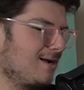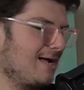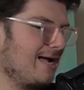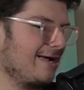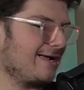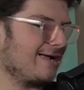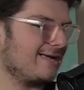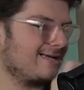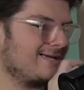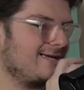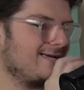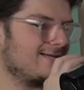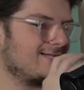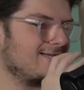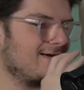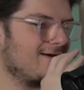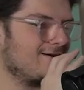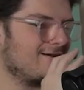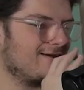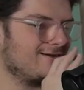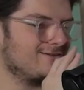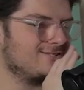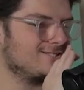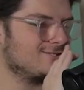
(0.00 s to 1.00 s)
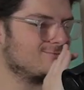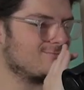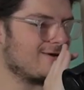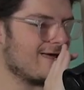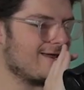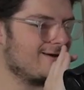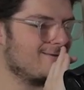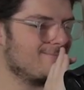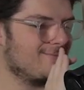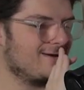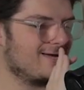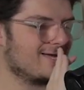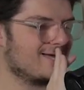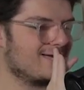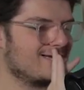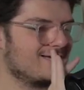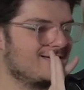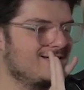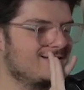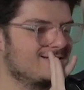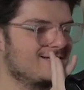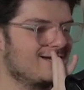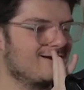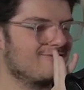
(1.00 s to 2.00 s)
I got kicked out. Uh, this is random, but I got
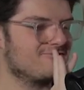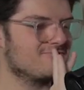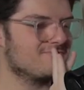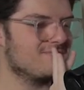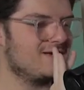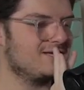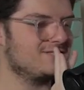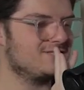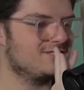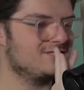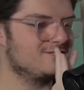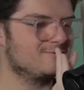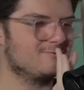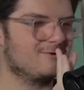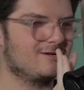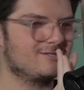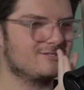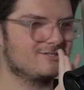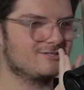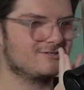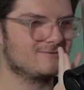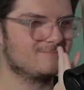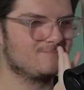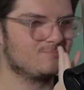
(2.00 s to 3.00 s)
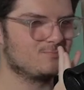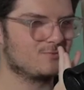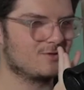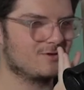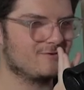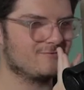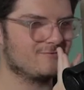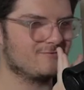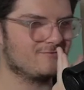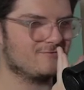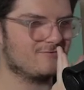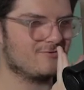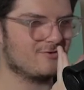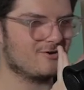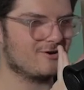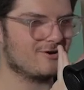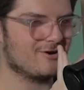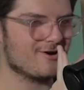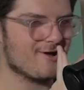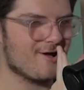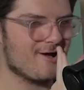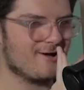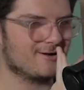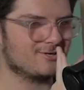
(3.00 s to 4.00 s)
kicked out of a Macy's once
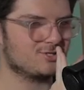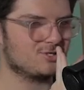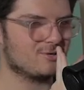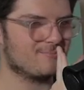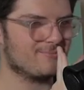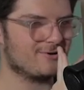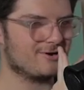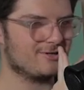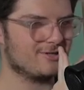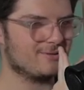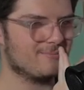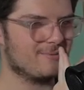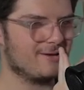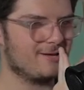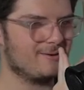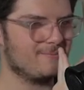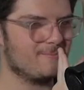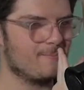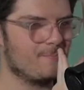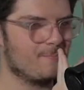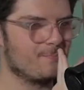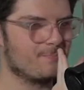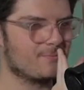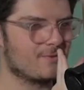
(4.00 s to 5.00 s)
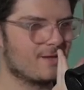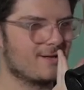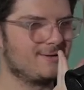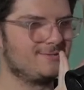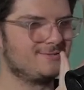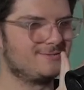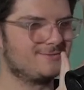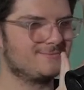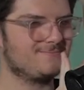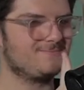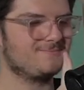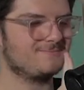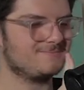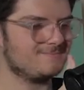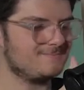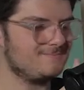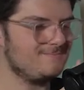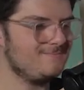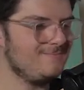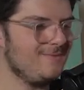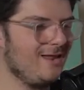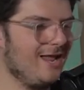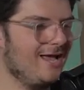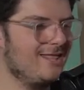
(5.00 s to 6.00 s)
for uh, jumping on the bed. told me this, yes.
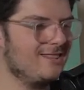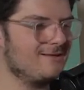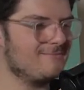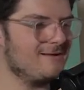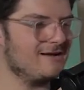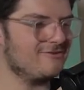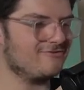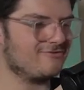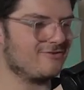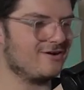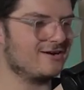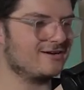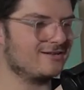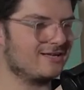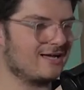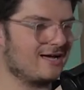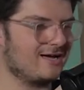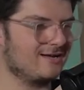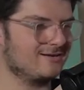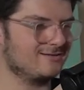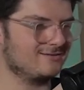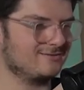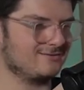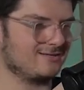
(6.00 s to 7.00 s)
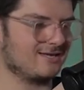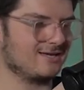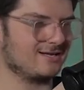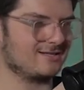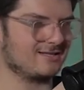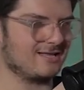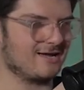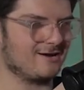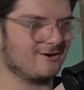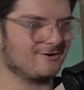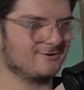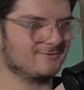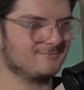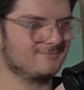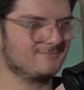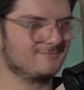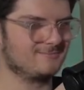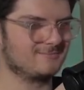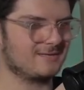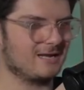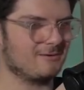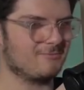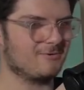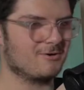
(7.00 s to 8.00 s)
And then my friend got kicked out,
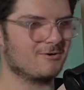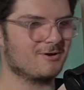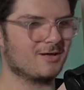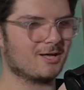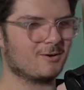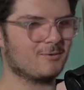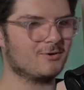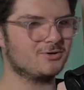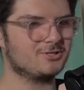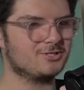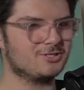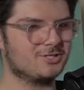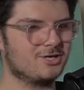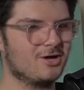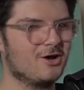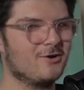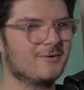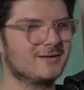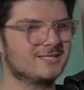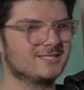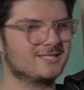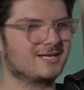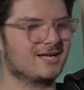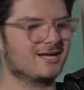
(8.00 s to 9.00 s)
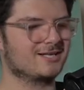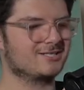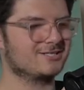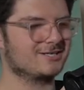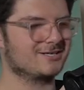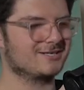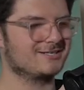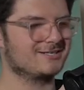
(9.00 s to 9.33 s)
and we were like, "Where'd you go?" He's like, "I took a